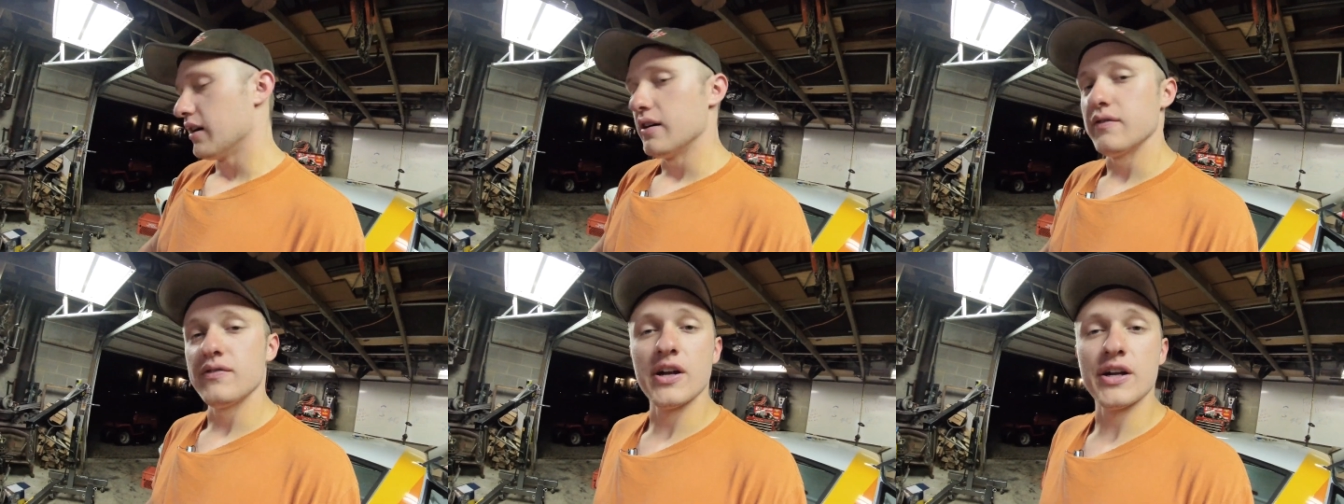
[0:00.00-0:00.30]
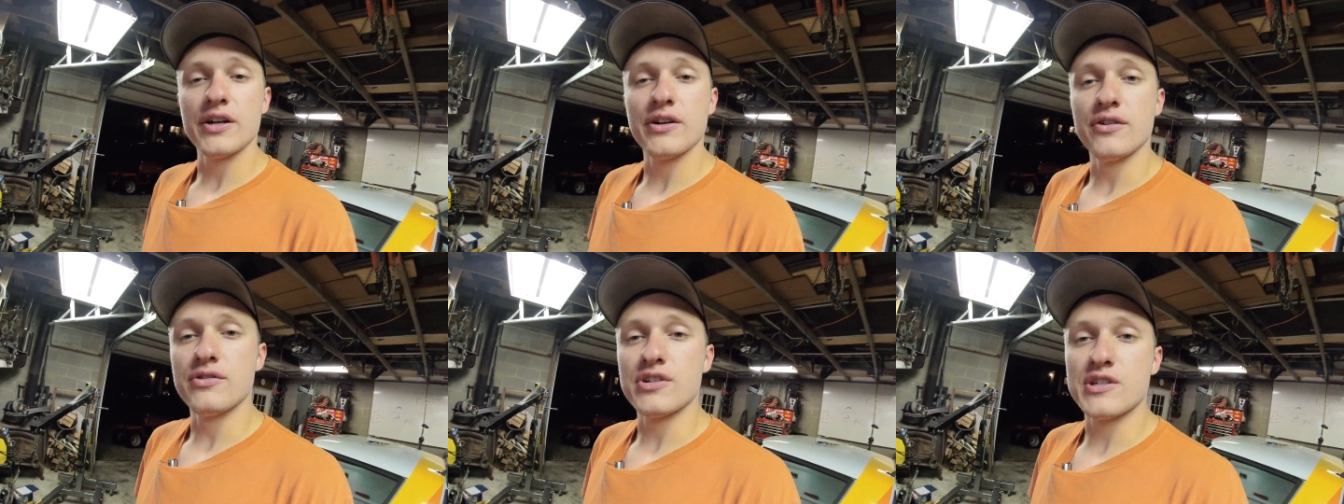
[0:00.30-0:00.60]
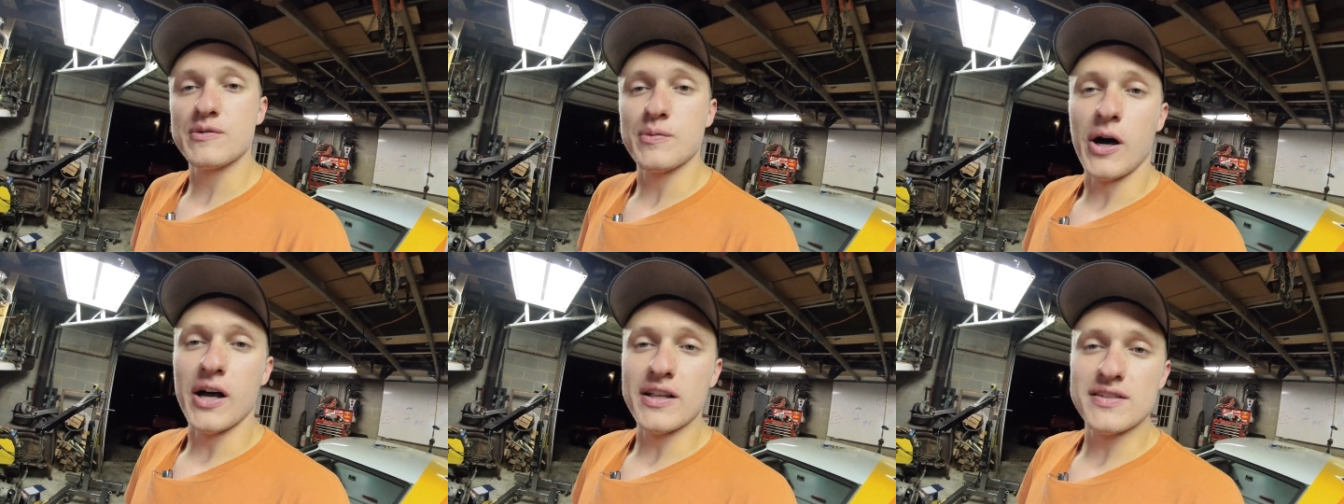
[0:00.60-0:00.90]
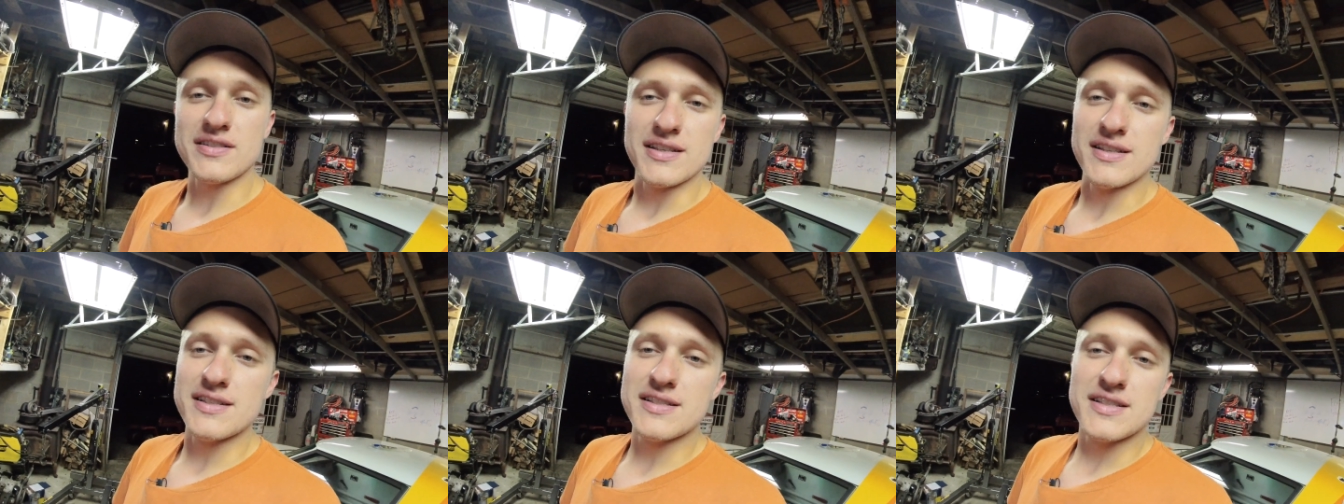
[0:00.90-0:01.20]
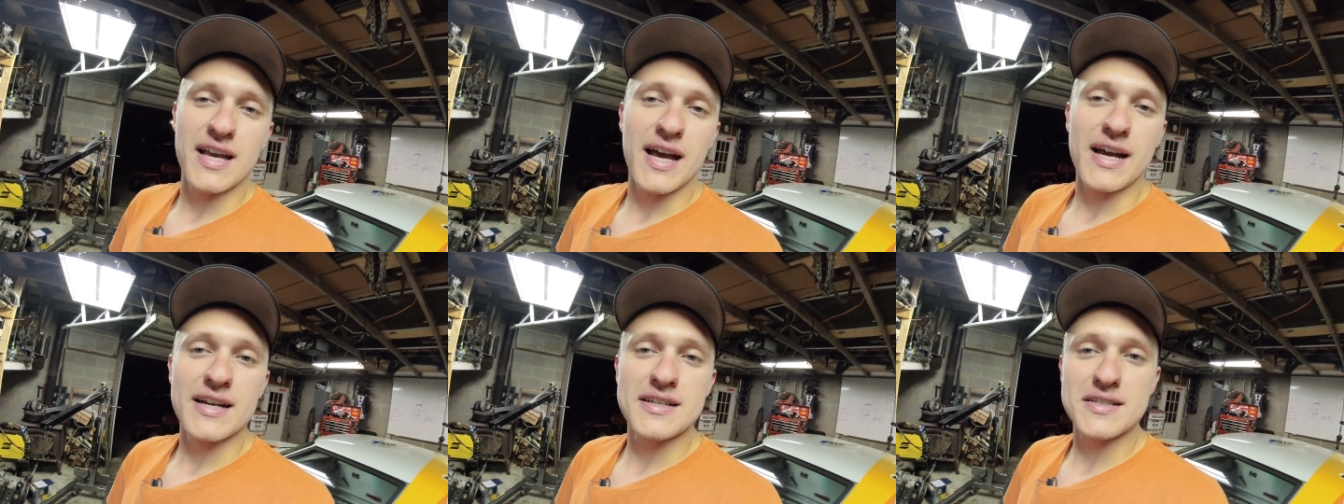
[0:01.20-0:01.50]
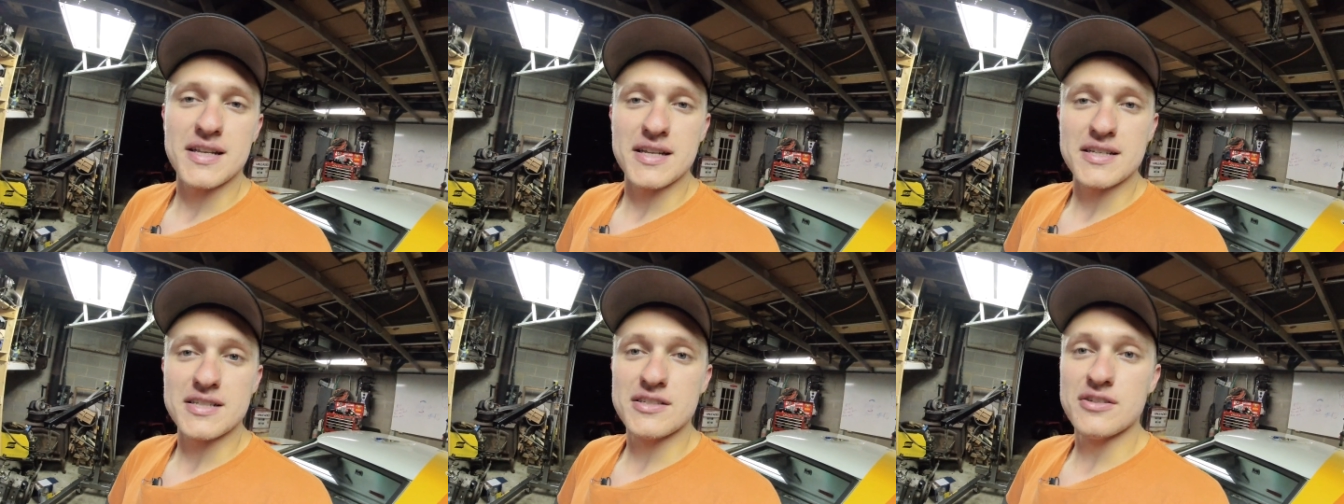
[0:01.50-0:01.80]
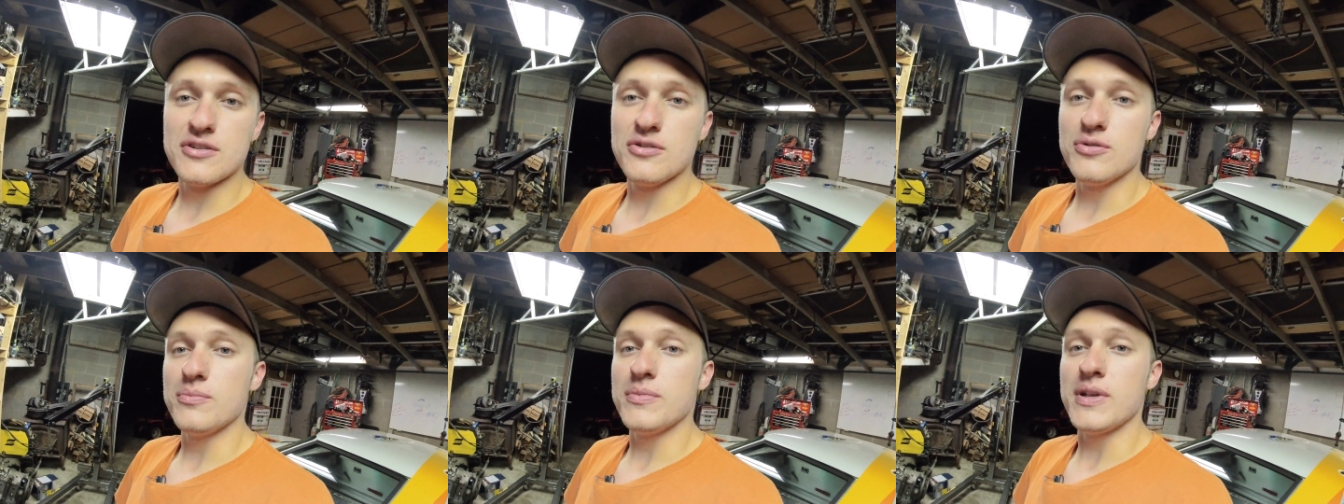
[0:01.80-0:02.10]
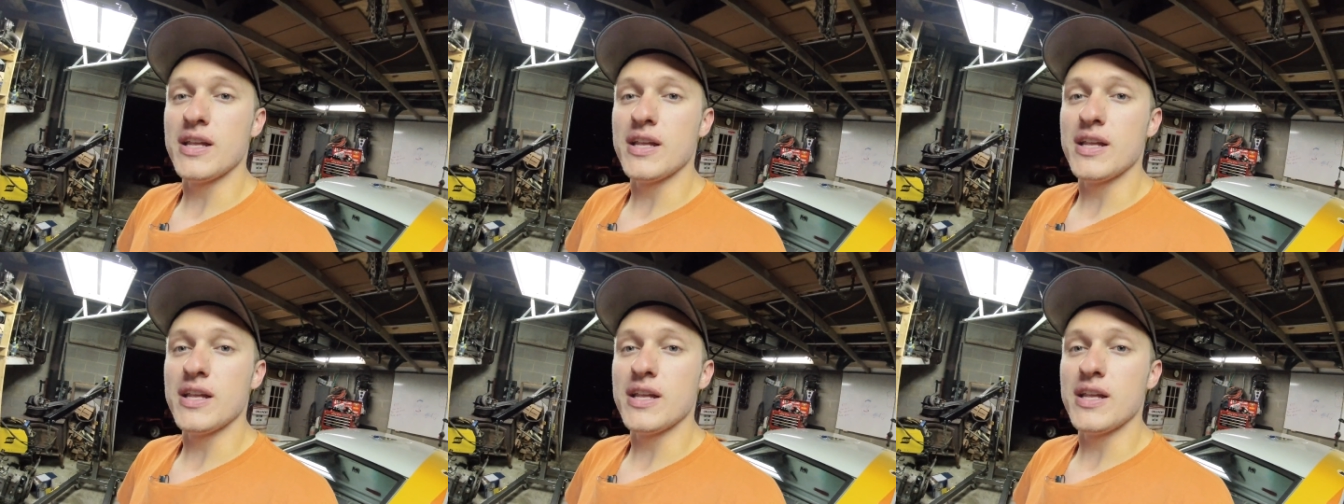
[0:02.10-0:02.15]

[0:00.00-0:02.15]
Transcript: very good response, easy access to